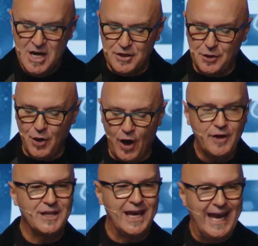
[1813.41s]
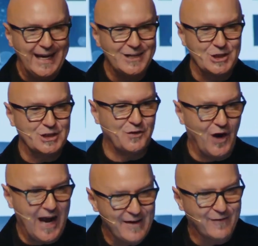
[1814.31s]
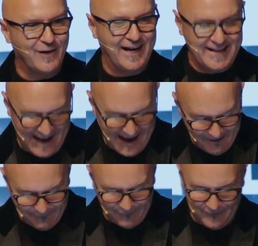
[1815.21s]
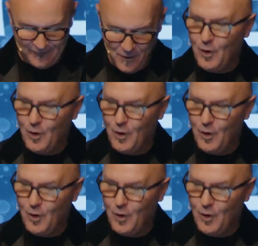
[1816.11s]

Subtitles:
throughout the ages, forever and ever.